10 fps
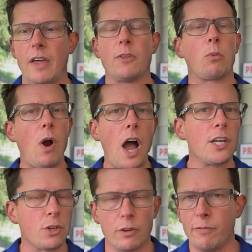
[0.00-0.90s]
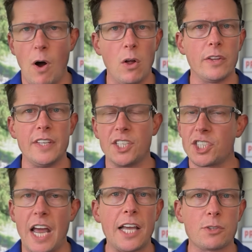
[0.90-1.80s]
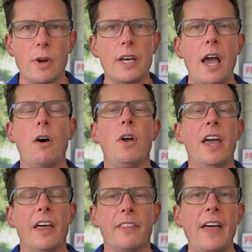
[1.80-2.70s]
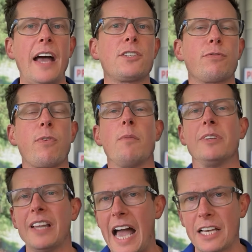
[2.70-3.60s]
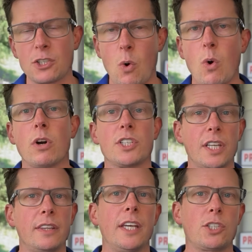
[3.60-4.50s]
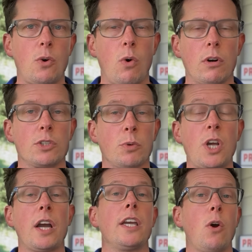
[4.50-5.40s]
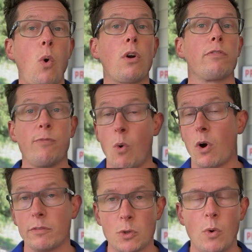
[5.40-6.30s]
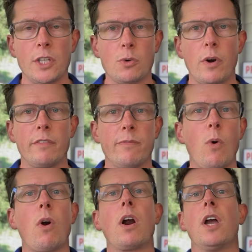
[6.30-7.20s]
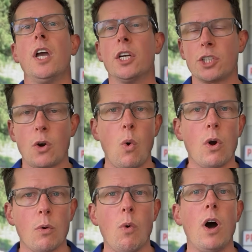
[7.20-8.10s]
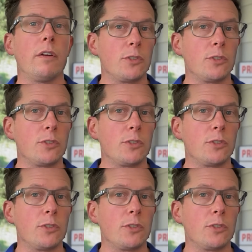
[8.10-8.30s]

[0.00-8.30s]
And the rise or the fall in these stats right now, that's from last quarter to this quarter. So we're talking quarter 4 of 2024 to quarter 1 of